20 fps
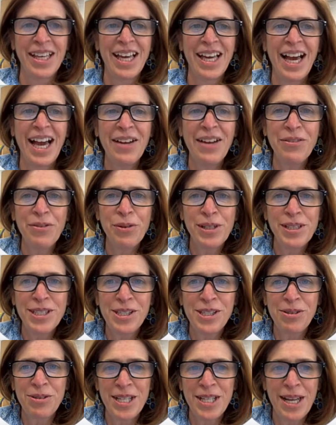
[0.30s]
Hi everyone,
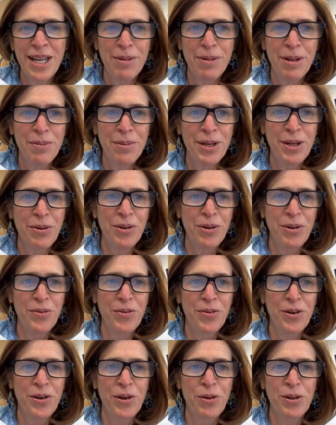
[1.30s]
so today I'm going to be going
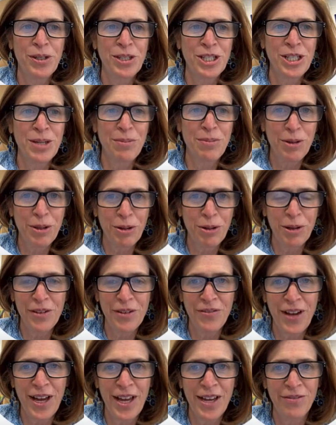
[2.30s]
over question number
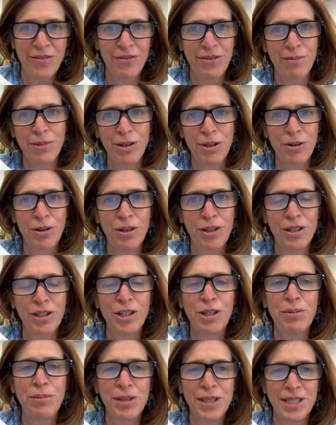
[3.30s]
35 from your
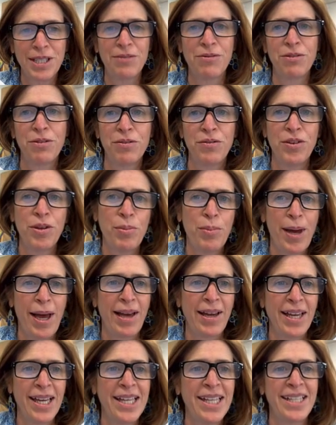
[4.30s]
cumulative review
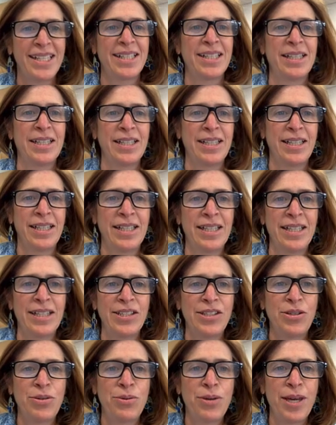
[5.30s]
packet.
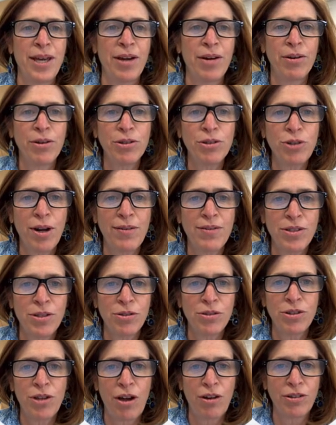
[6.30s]
So Carol drives
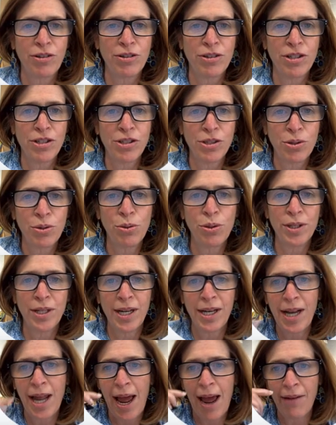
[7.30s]
her daughter to school at
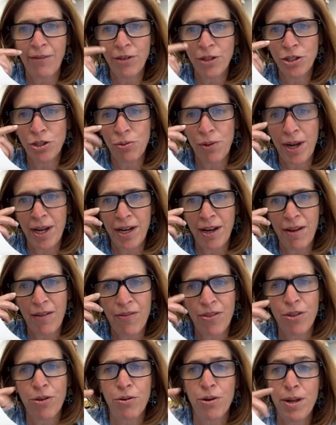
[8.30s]
an average rate of
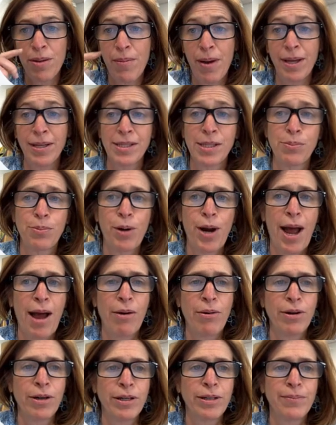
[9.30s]
30 miles per
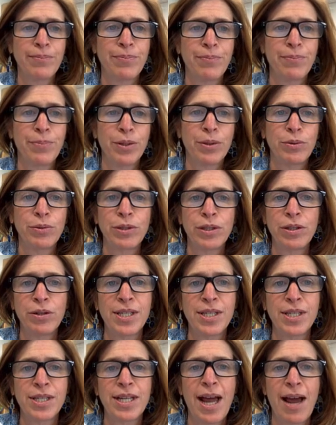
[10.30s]
hour, but only
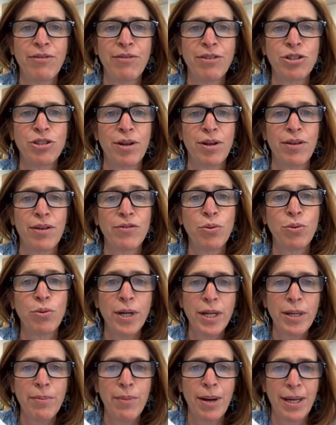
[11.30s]
goes an average rate of
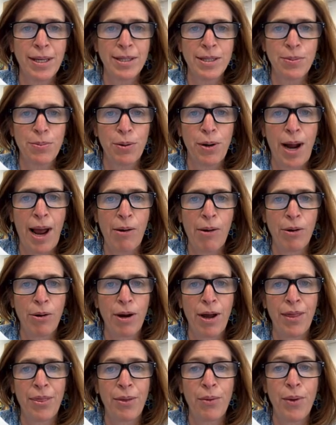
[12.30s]
20 miles per
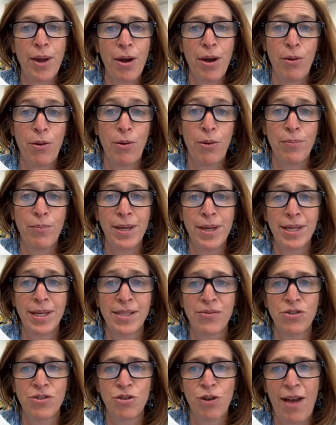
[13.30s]
hour on the way home because
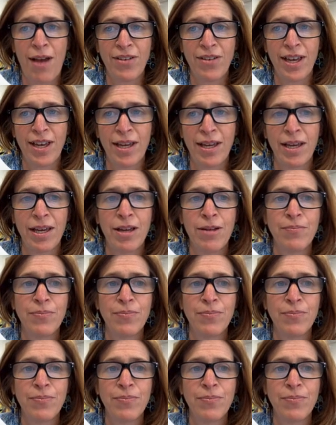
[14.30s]
of traffic.